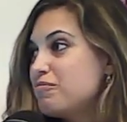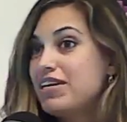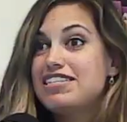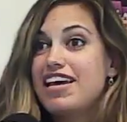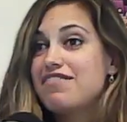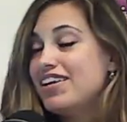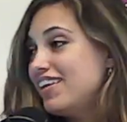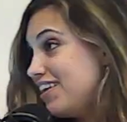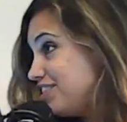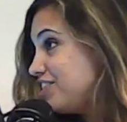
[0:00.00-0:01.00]
Because I have
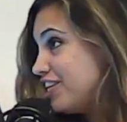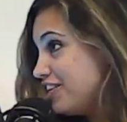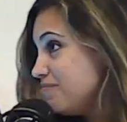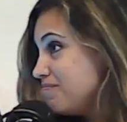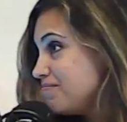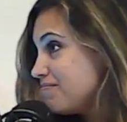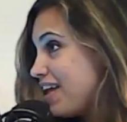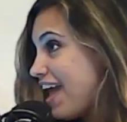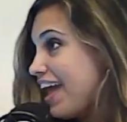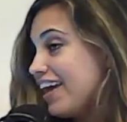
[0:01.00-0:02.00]
ADHD,
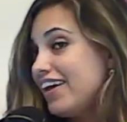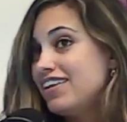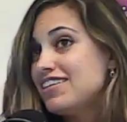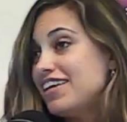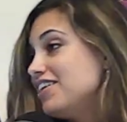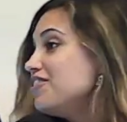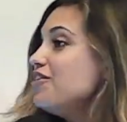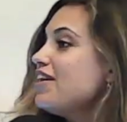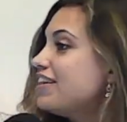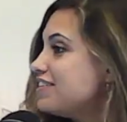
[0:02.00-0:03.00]
and I didn't know
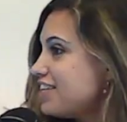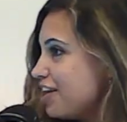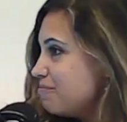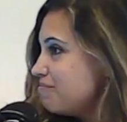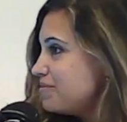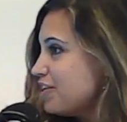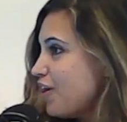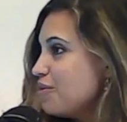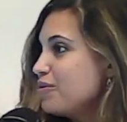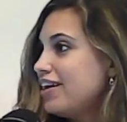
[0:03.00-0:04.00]
that at the time. So
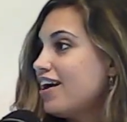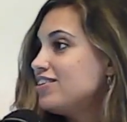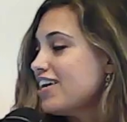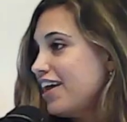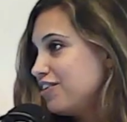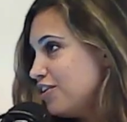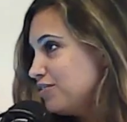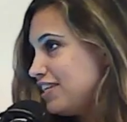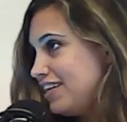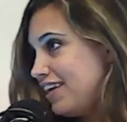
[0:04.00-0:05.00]
I went
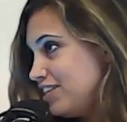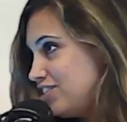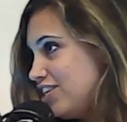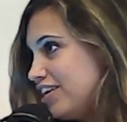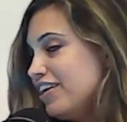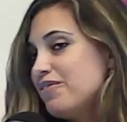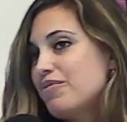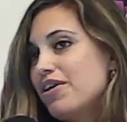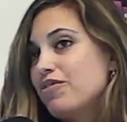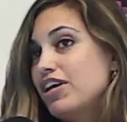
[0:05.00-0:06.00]
undiagnosed ADHD.
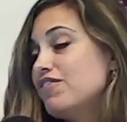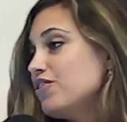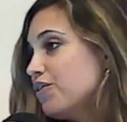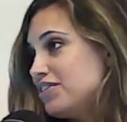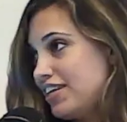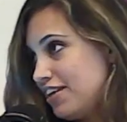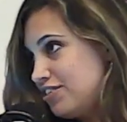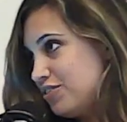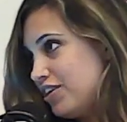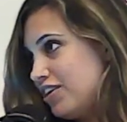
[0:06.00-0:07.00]
Well, even though I was a gate
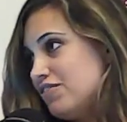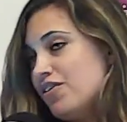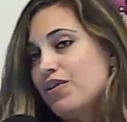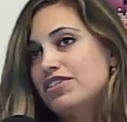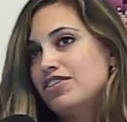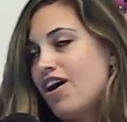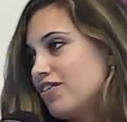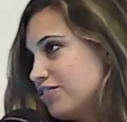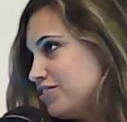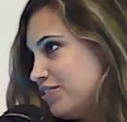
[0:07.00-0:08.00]
student, even though I was an
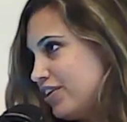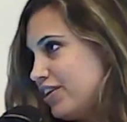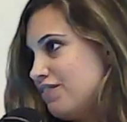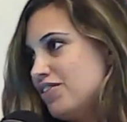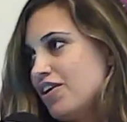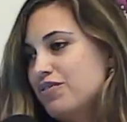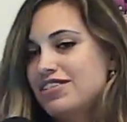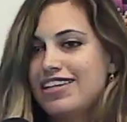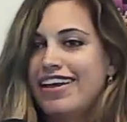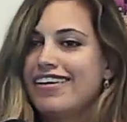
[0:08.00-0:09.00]
honor student, even though I was
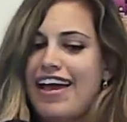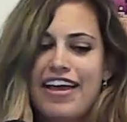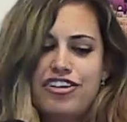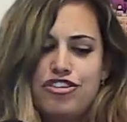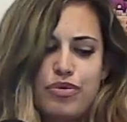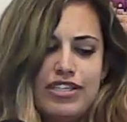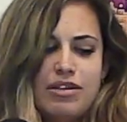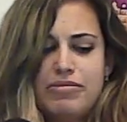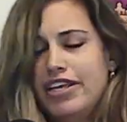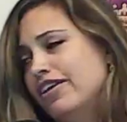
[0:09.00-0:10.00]
like I could just read
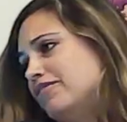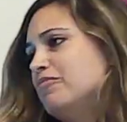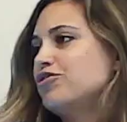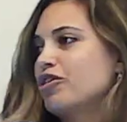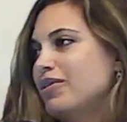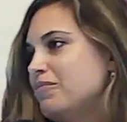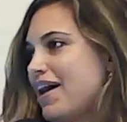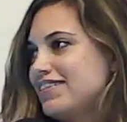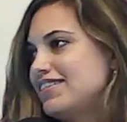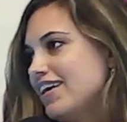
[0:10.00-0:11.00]
something and absorb it,
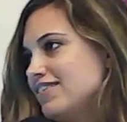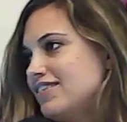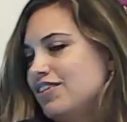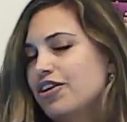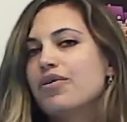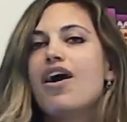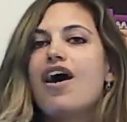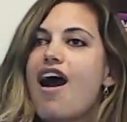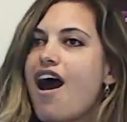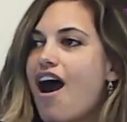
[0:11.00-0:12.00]
pass the test. You know,
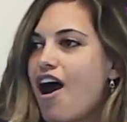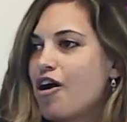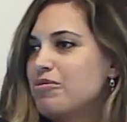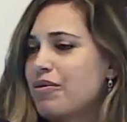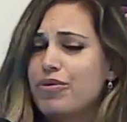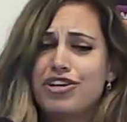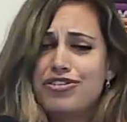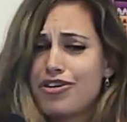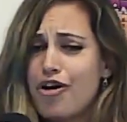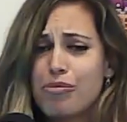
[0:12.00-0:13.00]
um, I wouldn't do
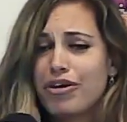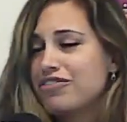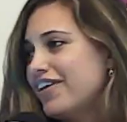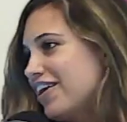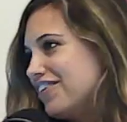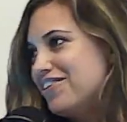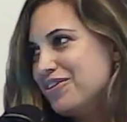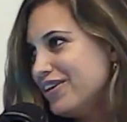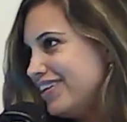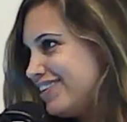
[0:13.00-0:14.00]
the homework if I already knew
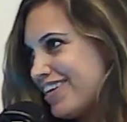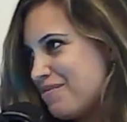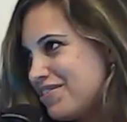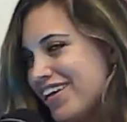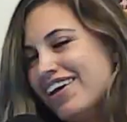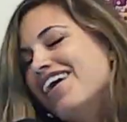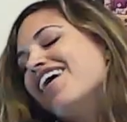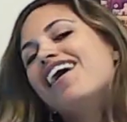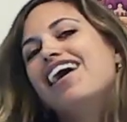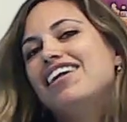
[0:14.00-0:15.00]
it, type thing.
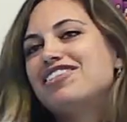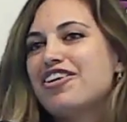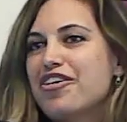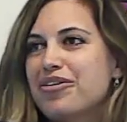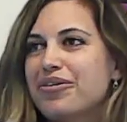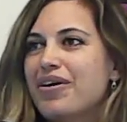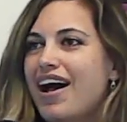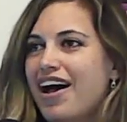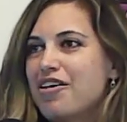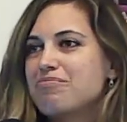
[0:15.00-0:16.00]
And so
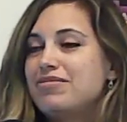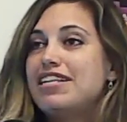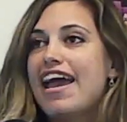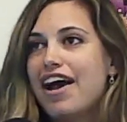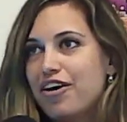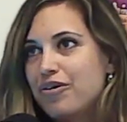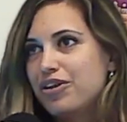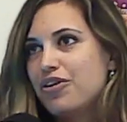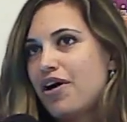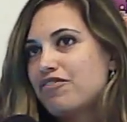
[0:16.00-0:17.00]
um, now, you
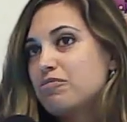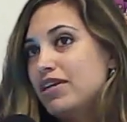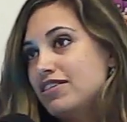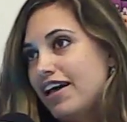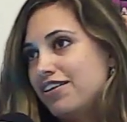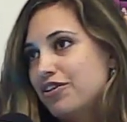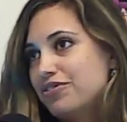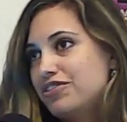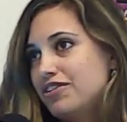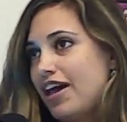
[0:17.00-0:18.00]
know, after being
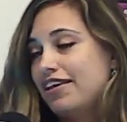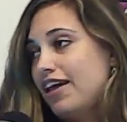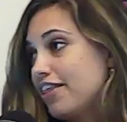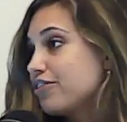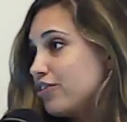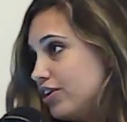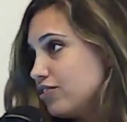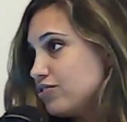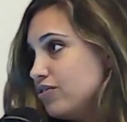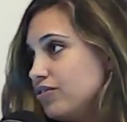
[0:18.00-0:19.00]
diagnosed at, at 30
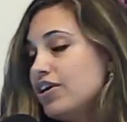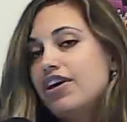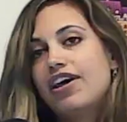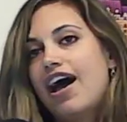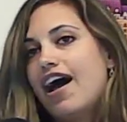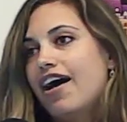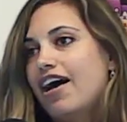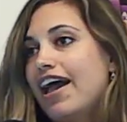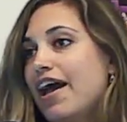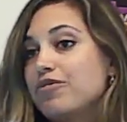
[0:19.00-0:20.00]
years old, uh,
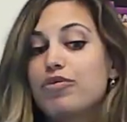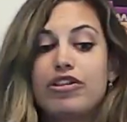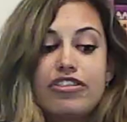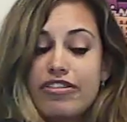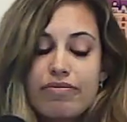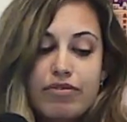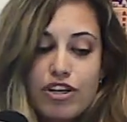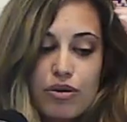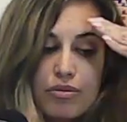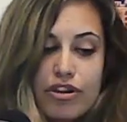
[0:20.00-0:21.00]
I, I went you
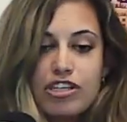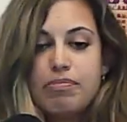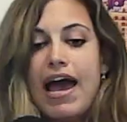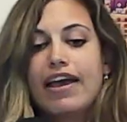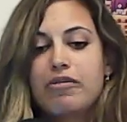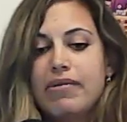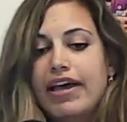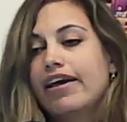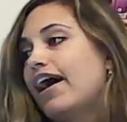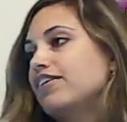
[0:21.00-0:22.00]
know looked back at my
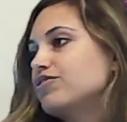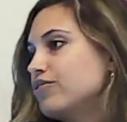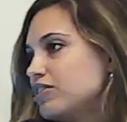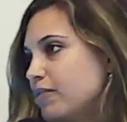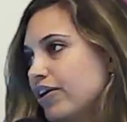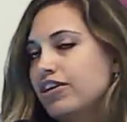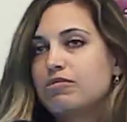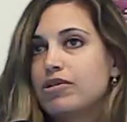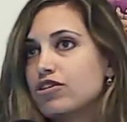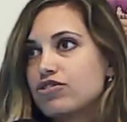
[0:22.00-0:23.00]
high school experience,
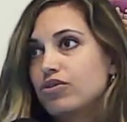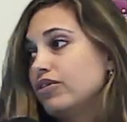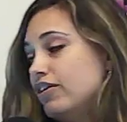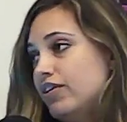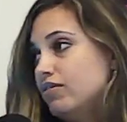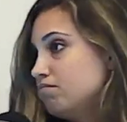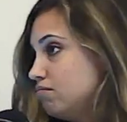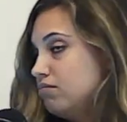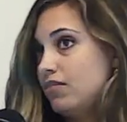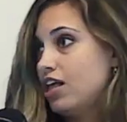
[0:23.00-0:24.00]
middle school, even
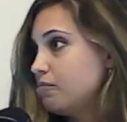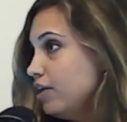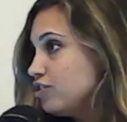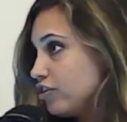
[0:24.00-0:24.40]
and it elementary.